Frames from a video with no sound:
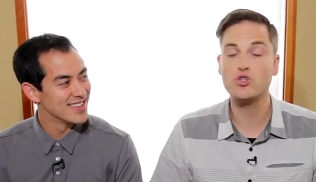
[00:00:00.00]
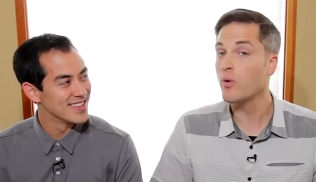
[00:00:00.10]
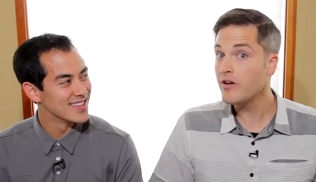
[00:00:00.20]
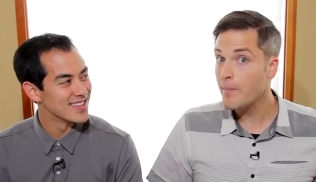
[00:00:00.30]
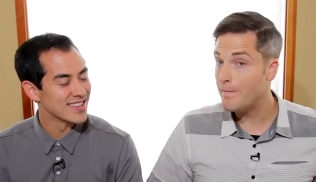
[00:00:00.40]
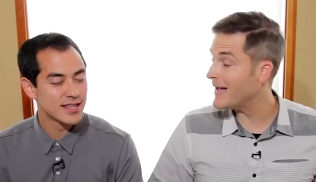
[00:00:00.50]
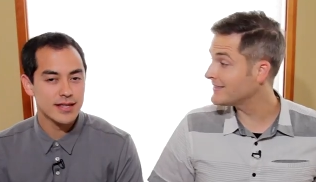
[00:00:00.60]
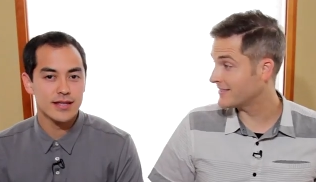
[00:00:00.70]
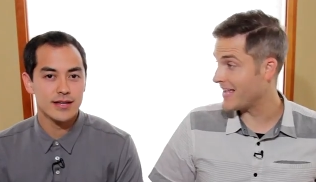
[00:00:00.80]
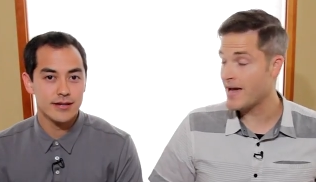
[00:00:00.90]
Speaker 1: So what are the
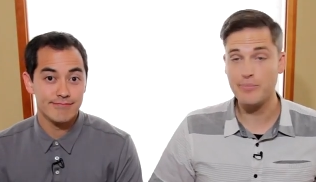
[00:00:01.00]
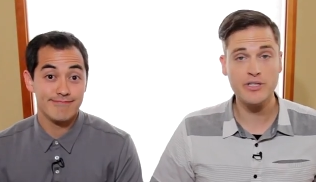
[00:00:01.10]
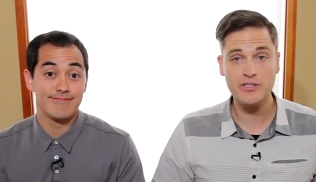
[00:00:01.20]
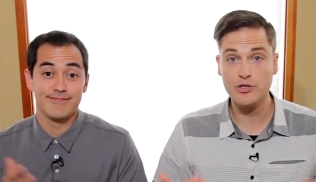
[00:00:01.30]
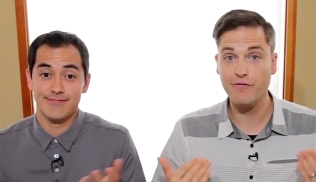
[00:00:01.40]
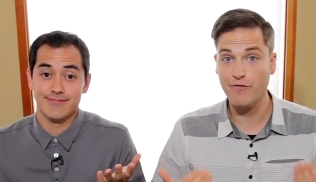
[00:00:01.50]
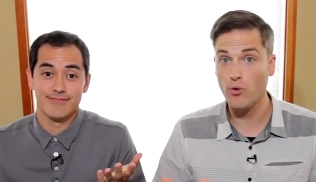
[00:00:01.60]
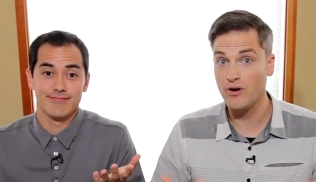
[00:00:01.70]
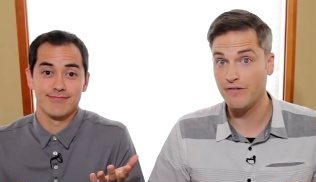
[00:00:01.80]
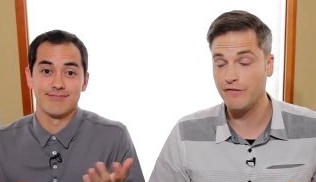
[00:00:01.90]
best cameras
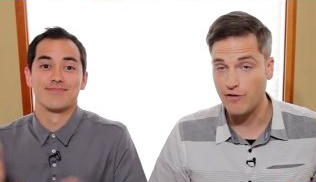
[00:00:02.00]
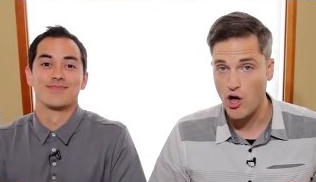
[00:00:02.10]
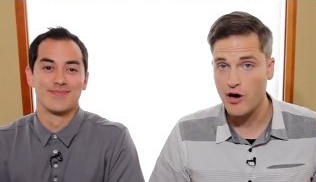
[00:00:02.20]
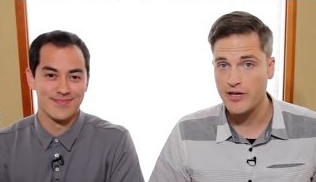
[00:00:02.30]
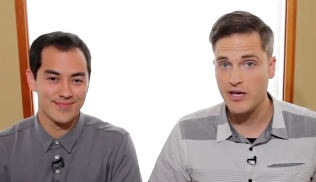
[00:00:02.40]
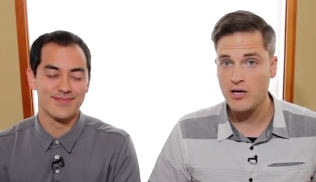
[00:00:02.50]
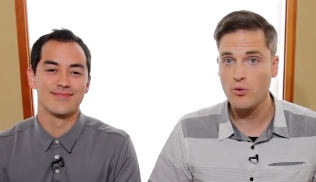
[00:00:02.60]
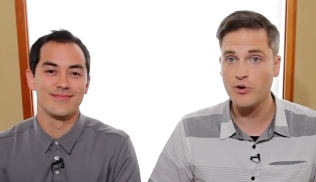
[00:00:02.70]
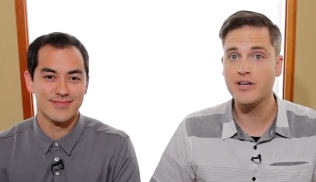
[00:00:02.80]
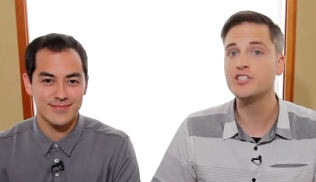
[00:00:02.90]
for
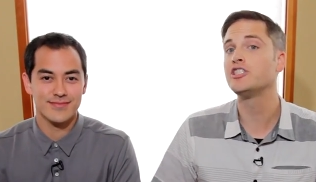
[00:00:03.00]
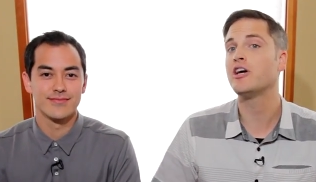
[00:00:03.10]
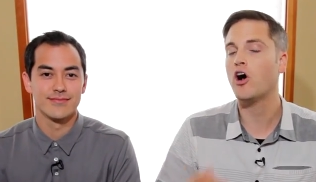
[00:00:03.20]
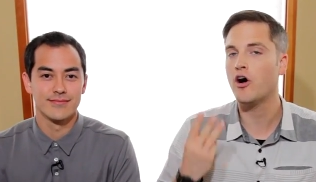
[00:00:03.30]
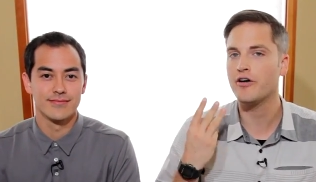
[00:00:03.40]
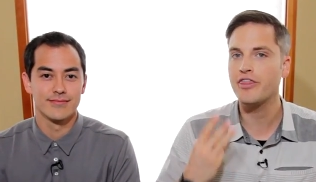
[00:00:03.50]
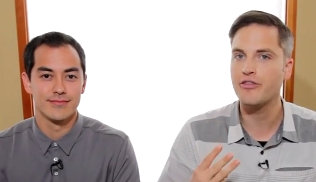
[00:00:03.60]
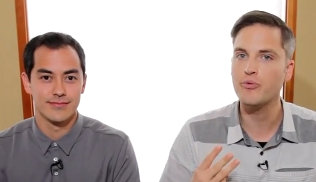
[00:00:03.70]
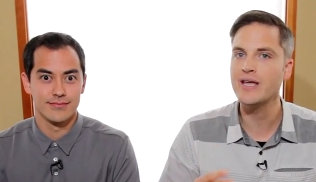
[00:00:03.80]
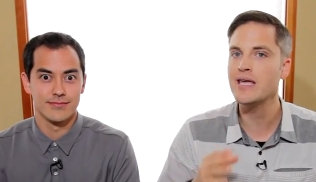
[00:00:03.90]
vlogging? We're gonna share our
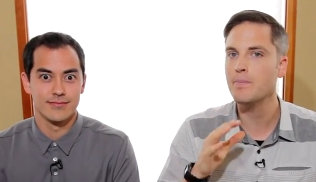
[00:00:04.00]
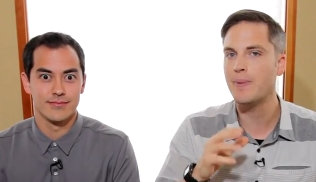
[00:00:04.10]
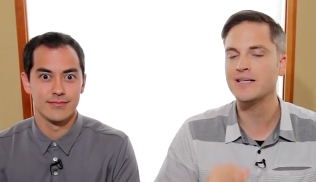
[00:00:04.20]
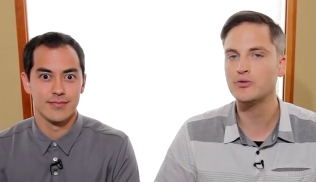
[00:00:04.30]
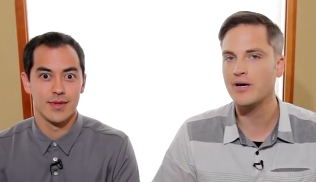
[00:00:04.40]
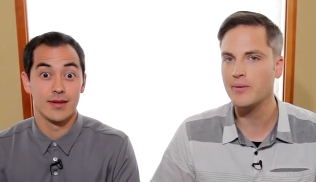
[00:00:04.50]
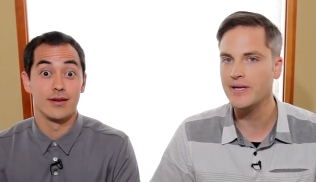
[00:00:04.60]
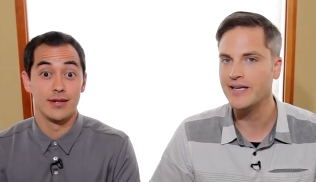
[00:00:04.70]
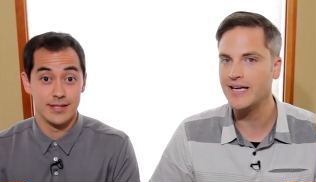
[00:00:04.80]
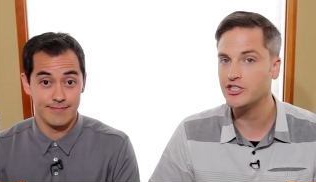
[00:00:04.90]
3 best
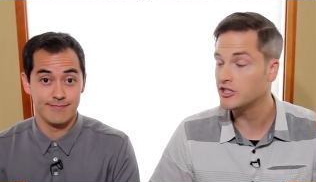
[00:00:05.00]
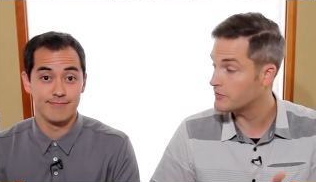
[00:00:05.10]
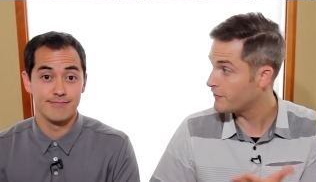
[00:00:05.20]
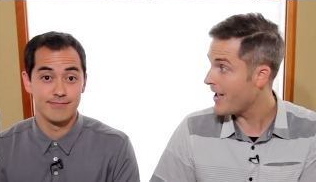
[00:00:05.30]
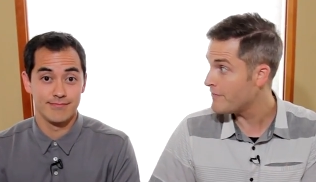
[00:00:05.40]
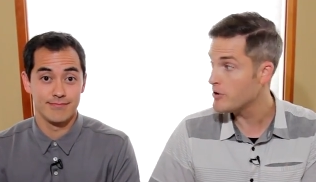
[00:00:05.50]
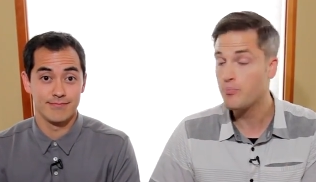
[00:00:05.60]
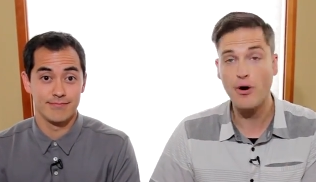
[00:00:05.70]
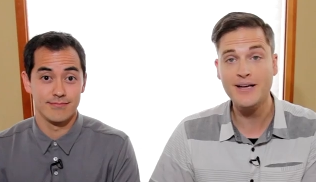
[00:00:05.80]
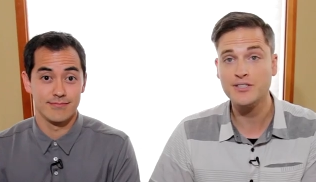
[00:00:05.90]
recommendations for
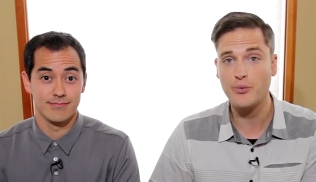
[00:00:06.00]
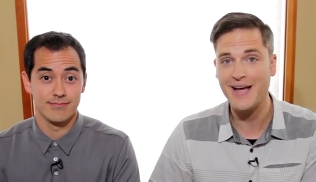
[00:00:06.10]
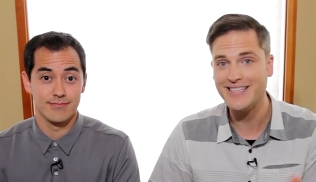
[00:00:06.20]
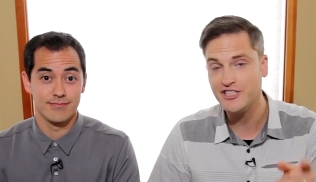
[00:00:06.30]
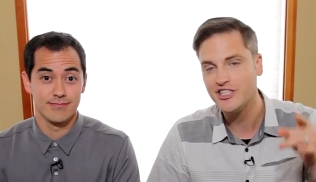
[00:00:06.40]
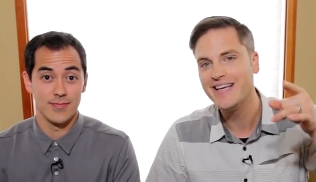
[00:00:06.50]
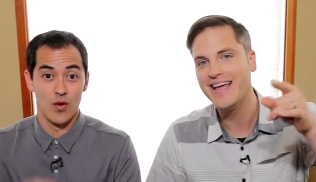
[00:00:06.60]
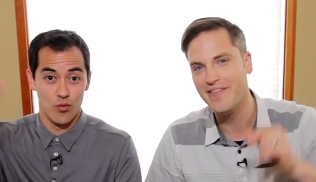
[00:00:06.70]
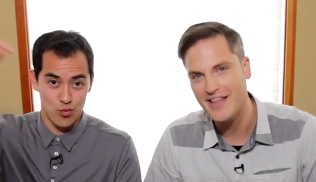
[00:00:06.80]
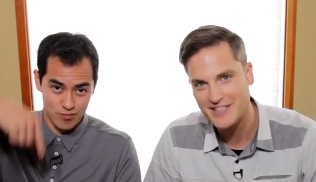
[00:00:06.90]
every price range
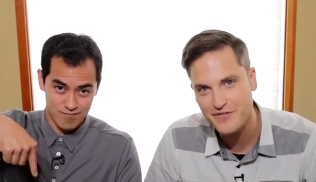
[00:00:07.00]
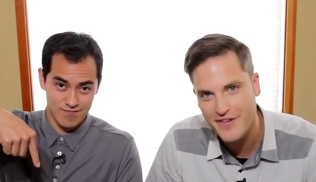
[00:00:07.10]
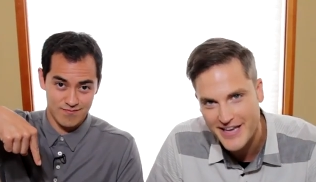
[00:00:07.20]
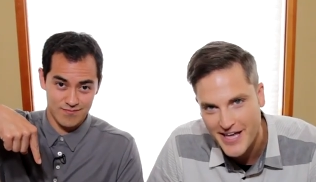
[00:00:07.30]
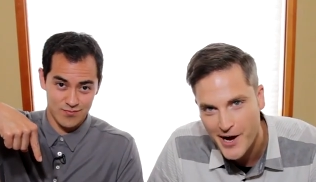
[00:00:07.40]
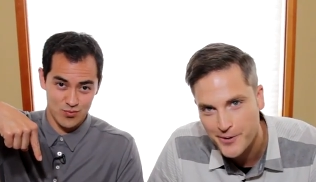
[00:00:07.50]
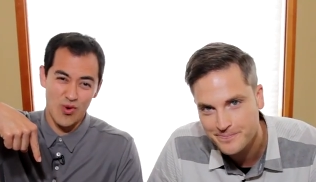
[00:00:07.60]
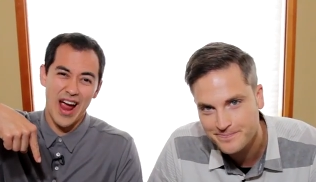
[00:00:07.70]
in this video.